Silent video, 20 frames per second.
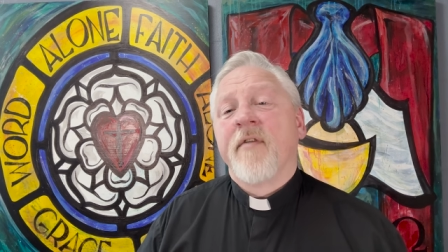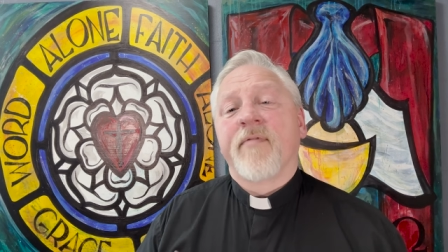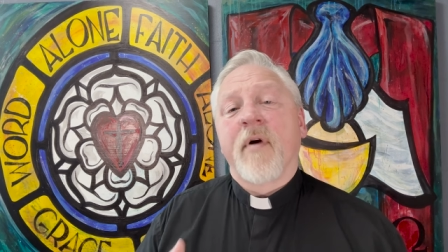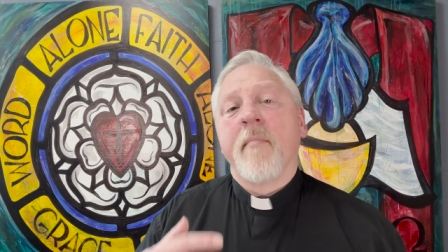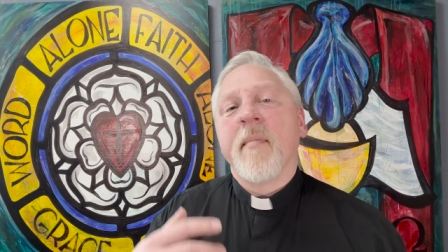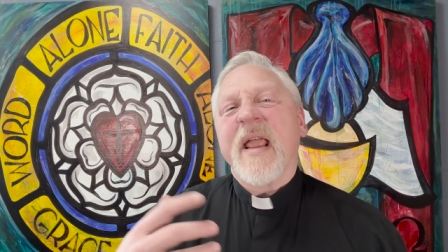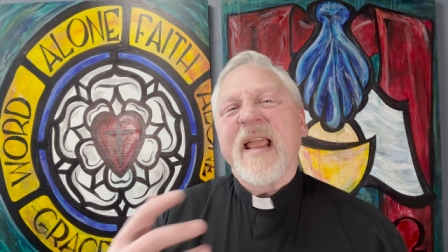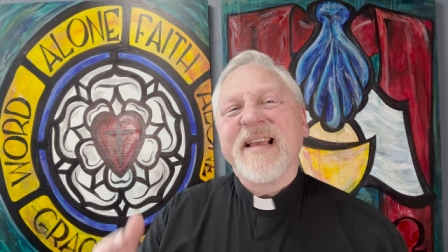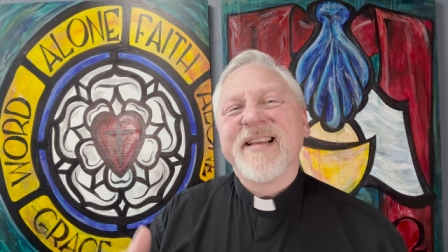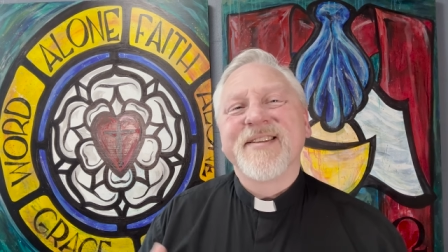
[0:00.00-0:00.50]

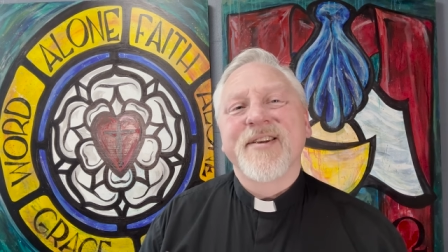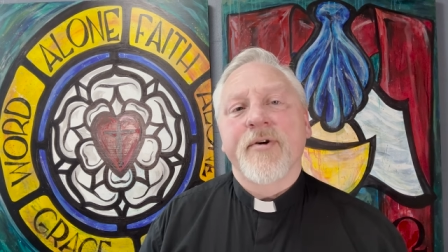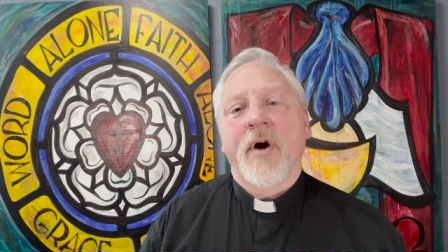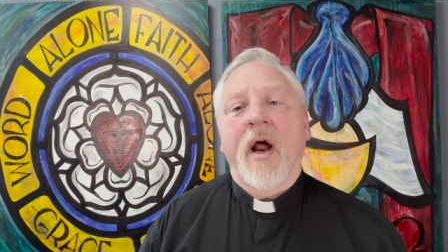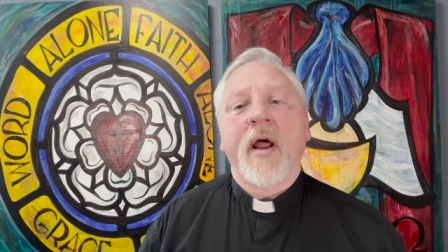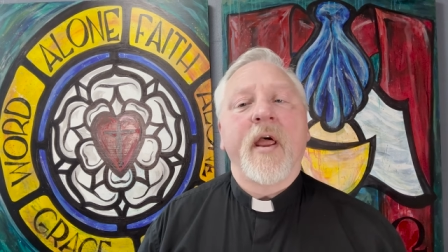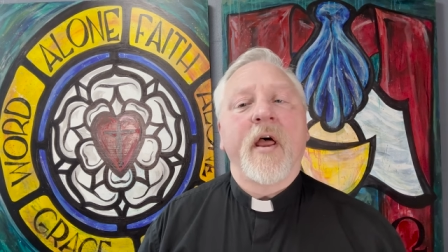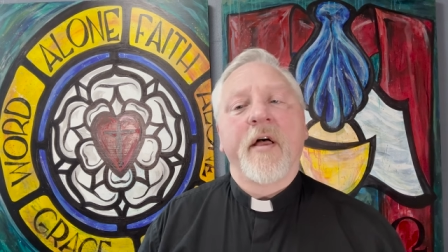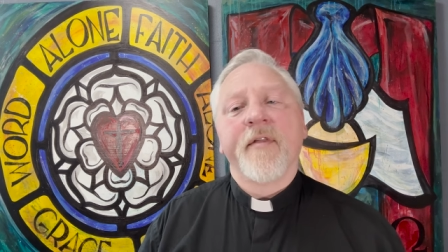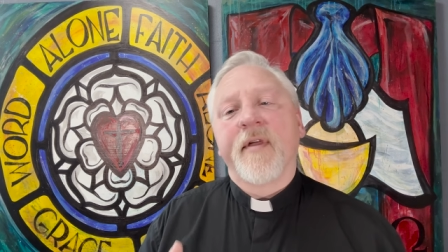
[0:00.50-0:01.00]
from
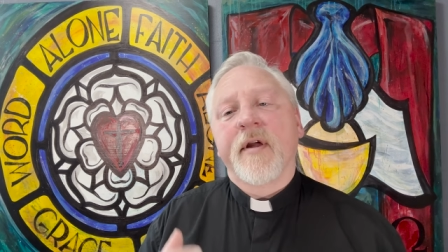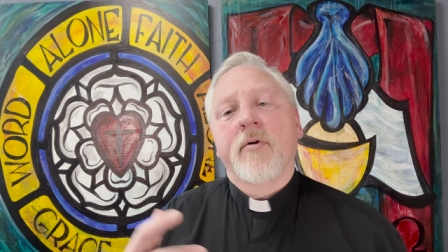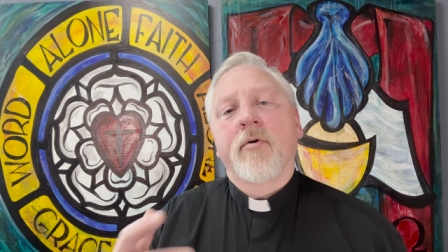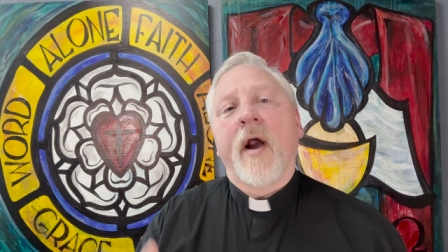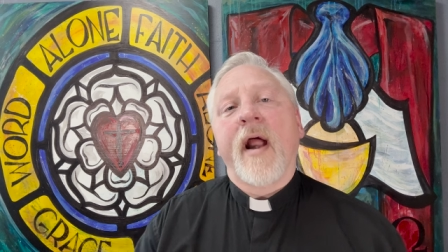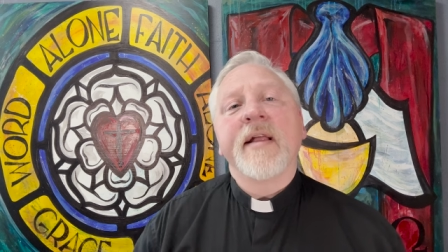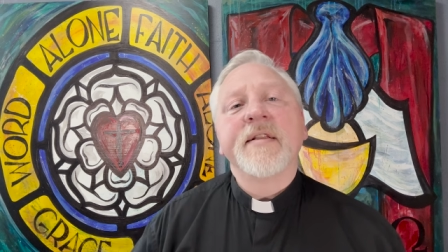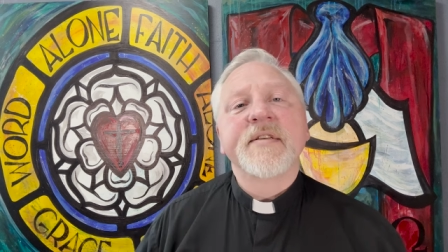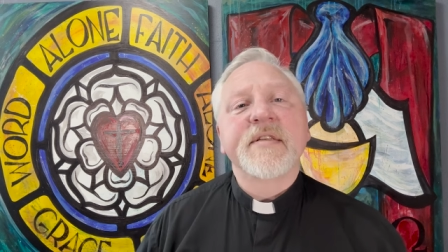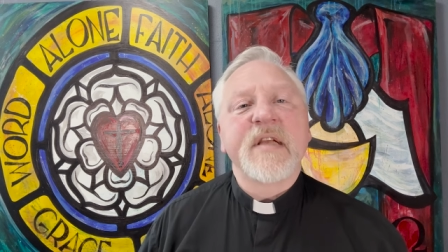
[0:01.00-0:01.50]
Israel, the
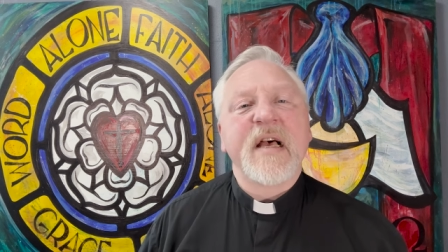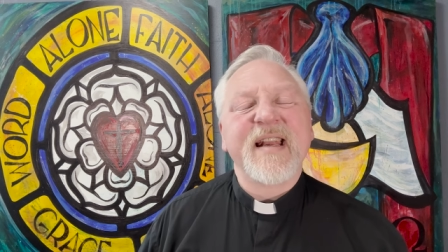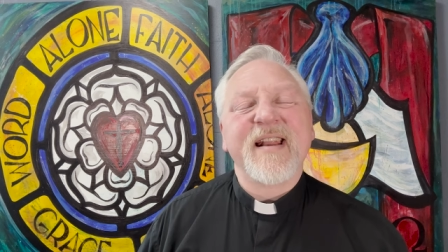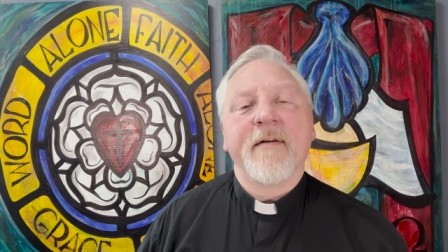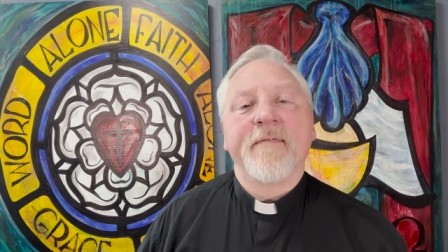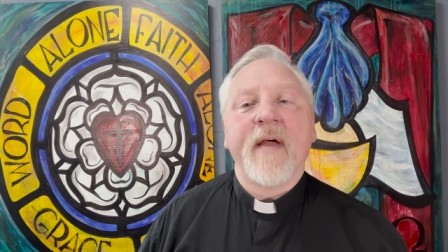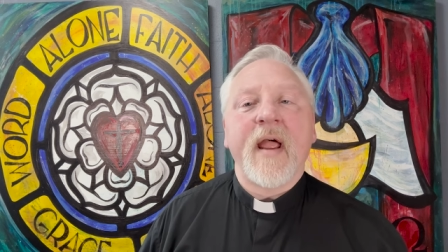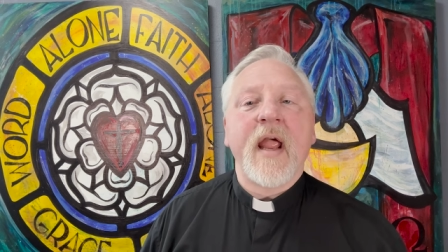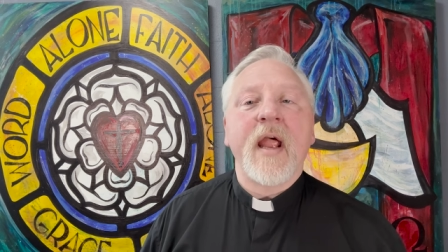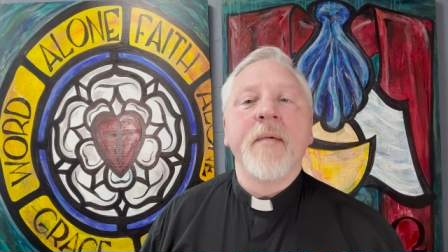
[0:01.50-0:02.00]
grandson
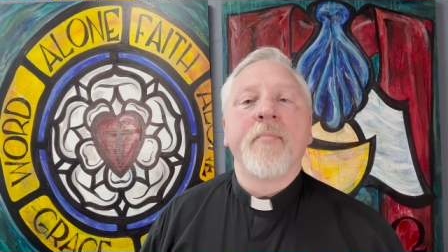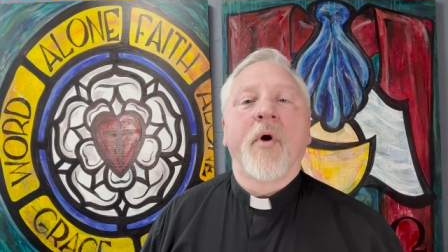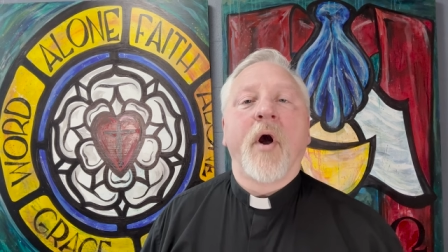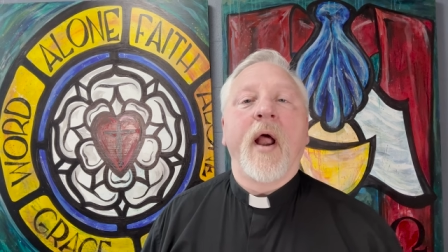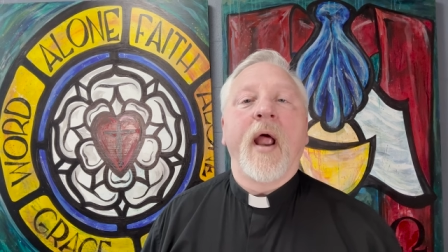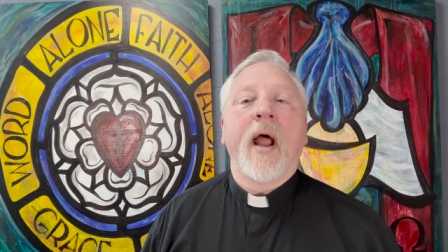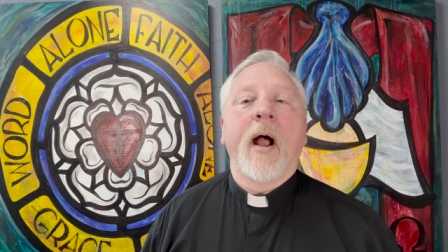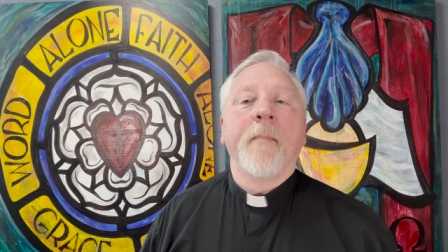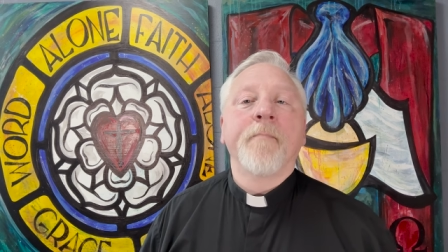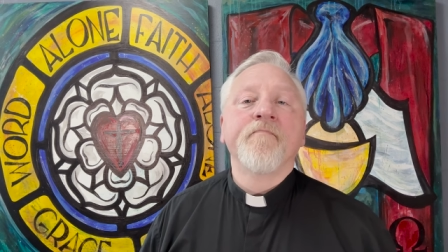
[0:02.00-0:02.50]
of
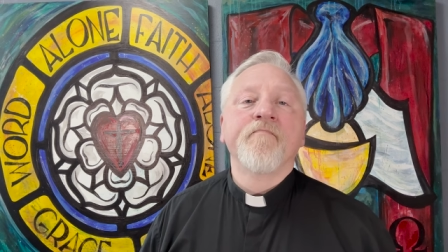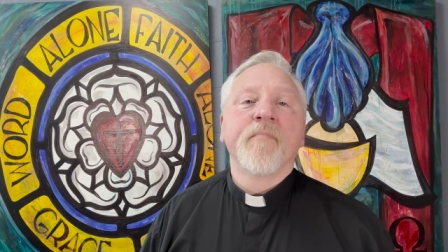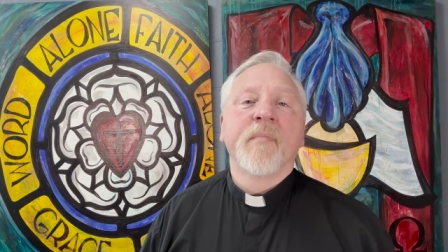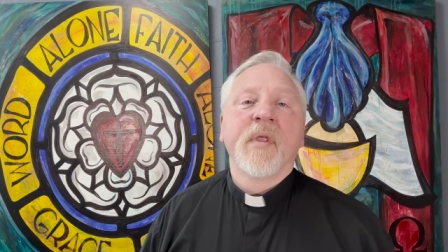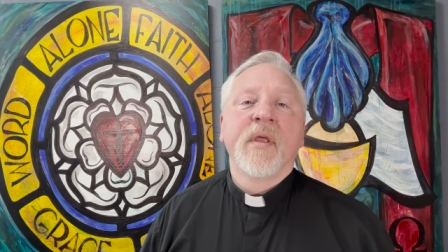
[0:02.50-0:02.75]
Abraham.